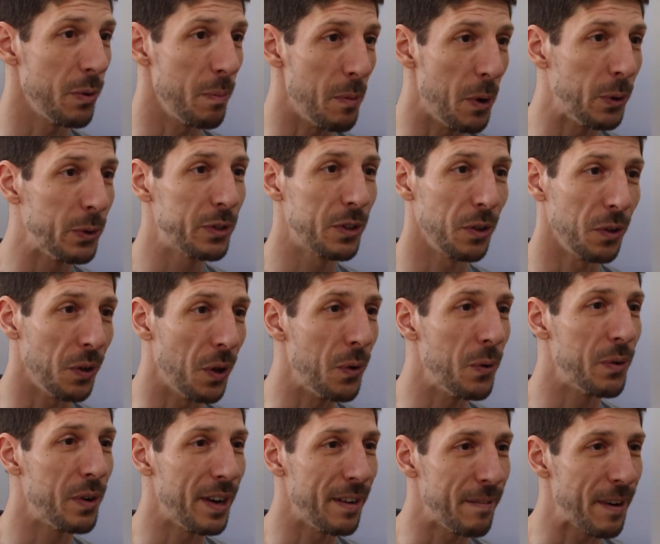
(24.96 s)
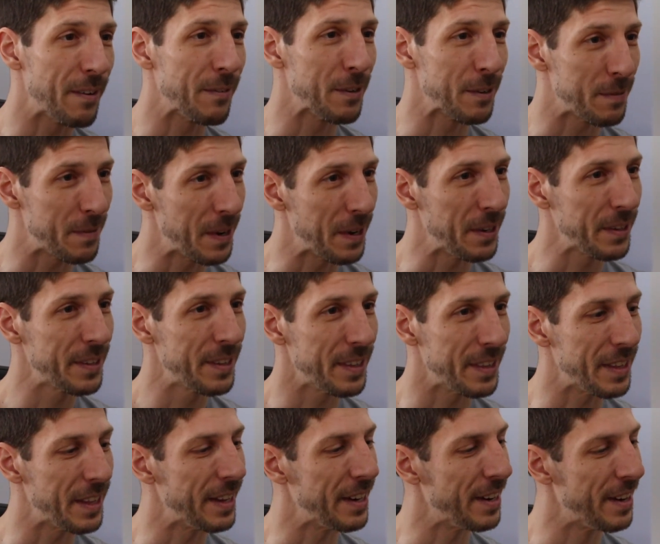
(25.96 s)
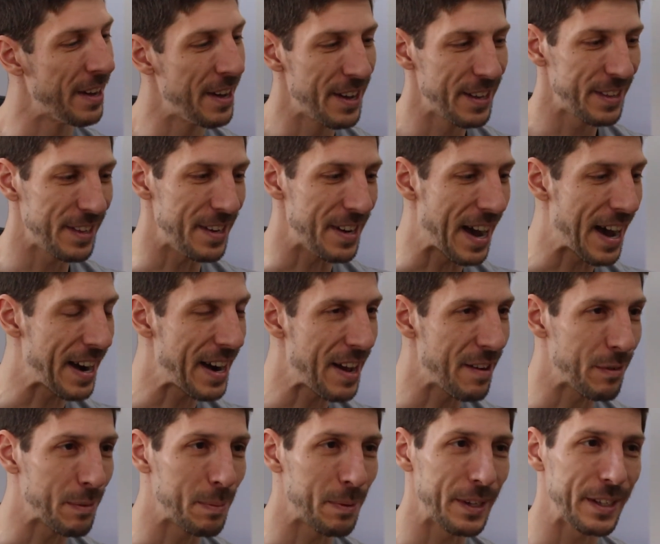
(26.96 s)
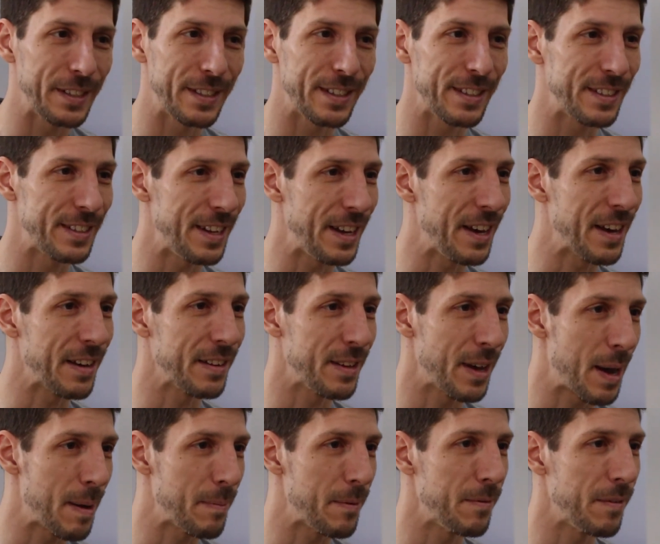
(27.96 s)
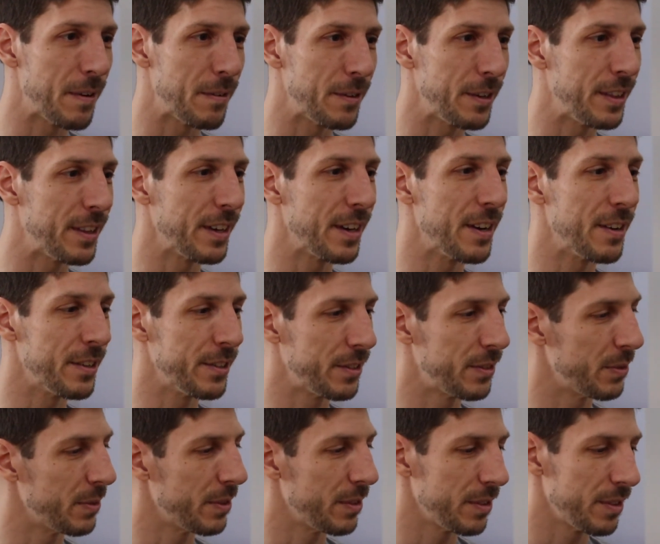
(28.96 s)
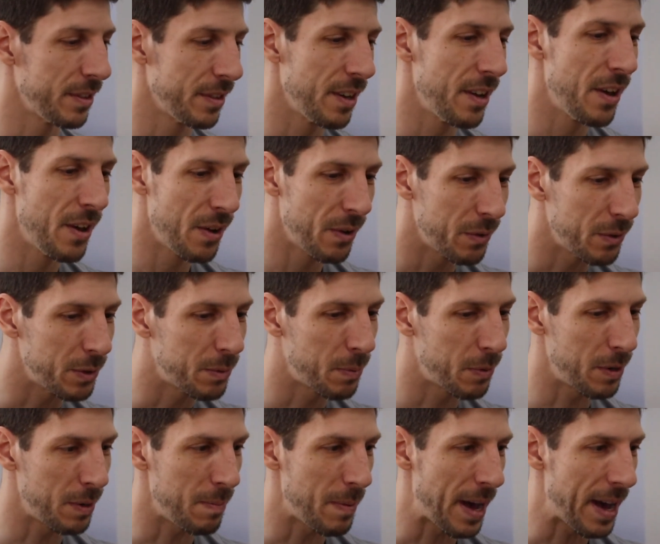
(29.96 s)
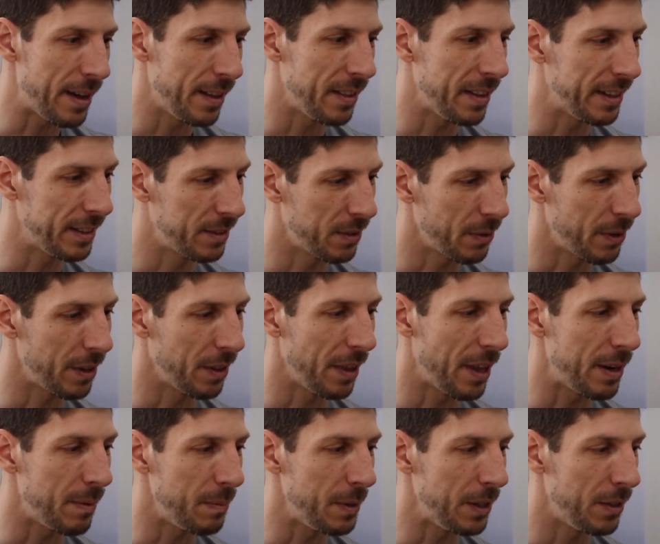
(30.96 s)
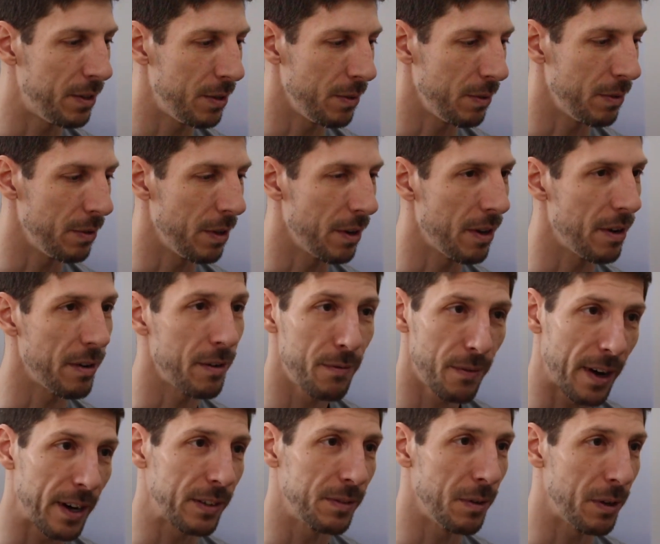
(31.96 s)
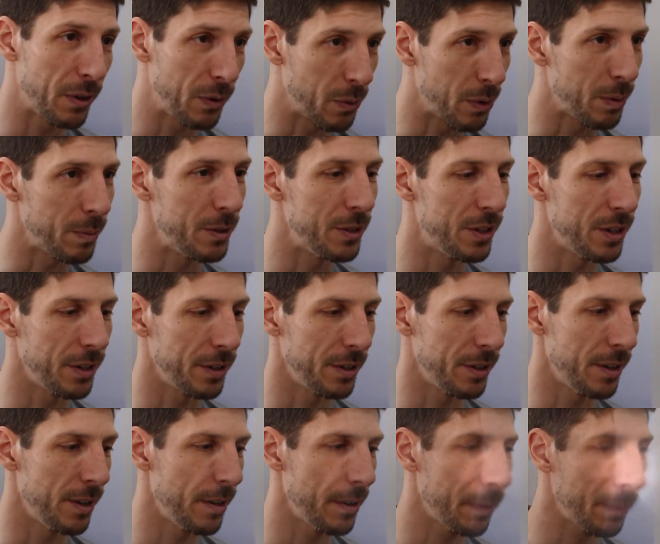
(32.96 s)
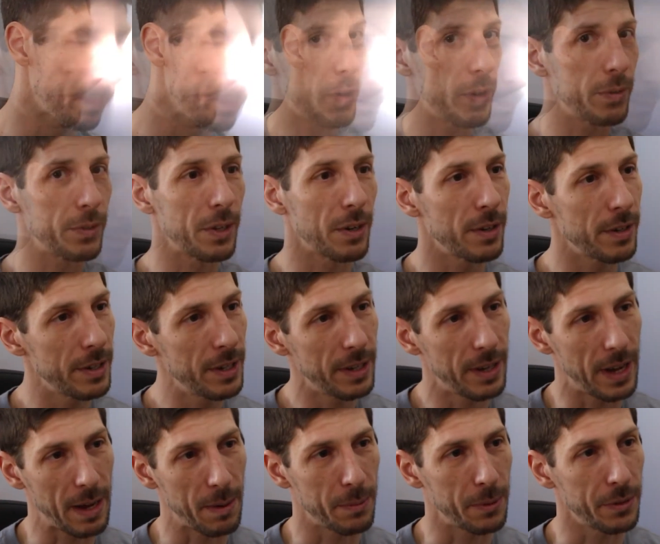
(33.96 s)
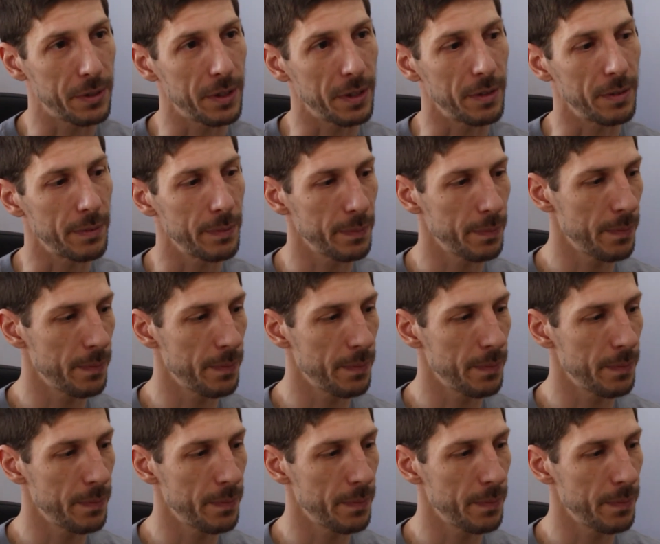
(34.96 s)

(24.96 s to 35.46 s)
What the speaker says: the most alone I've ever felt, and then to not have a place to stay on top of everything else was pretty bad, and that's what led me to the Fox Valley Warming Shelter. Well, I was already in Appleton,